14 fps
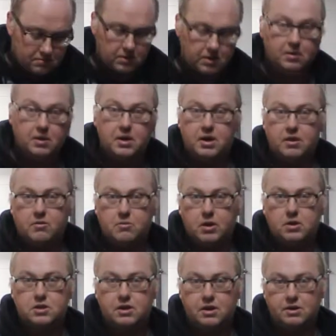So I wanted to give a
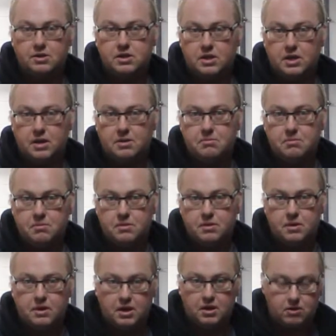big shout out to them and thank